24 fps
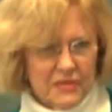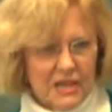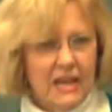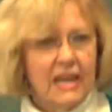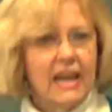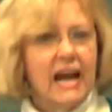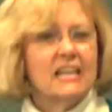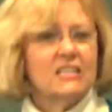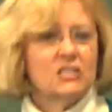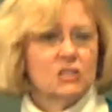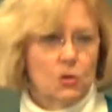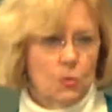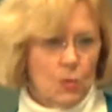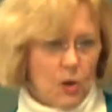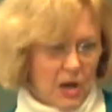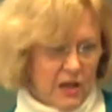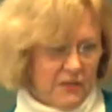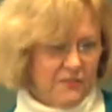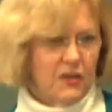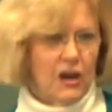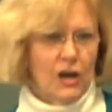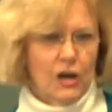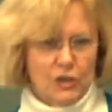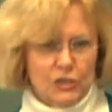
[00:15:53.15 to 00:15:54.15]
Lots of
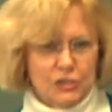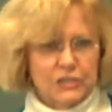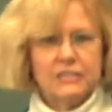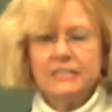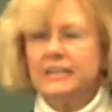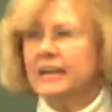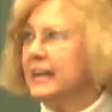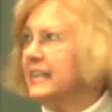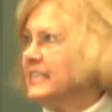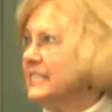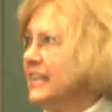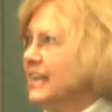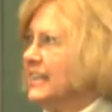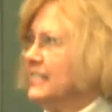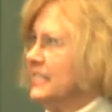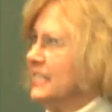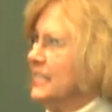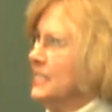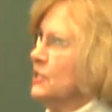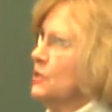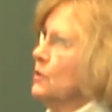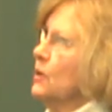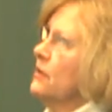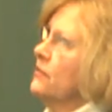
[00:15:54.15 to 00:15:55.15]
qualifiers. Yes, lots,
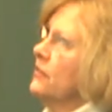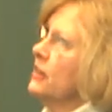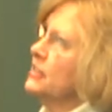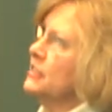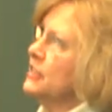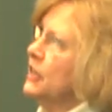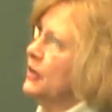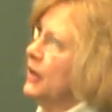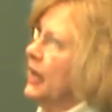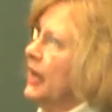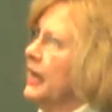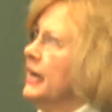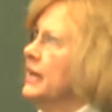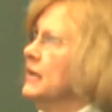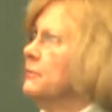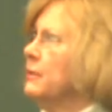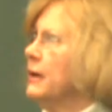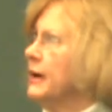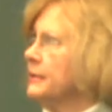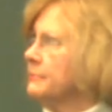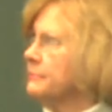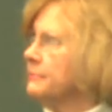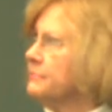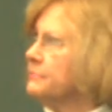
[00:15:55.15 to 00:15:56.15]
lots of qualifiers. Okay,
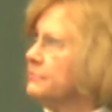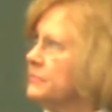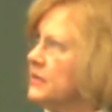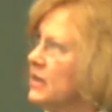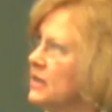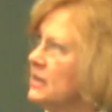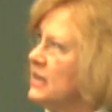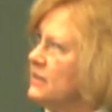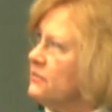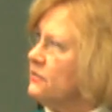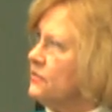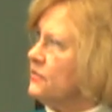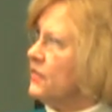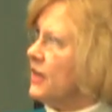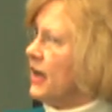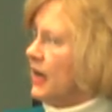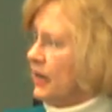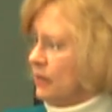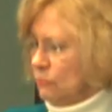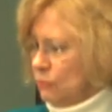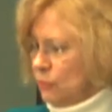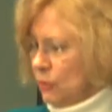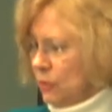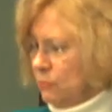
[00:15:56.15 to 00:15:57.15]
anyway, enough of
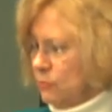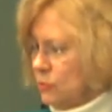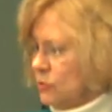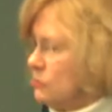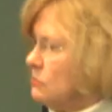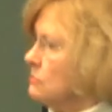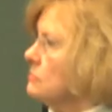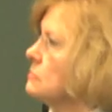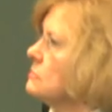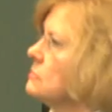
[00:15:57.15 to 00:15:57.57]
that. Whoops.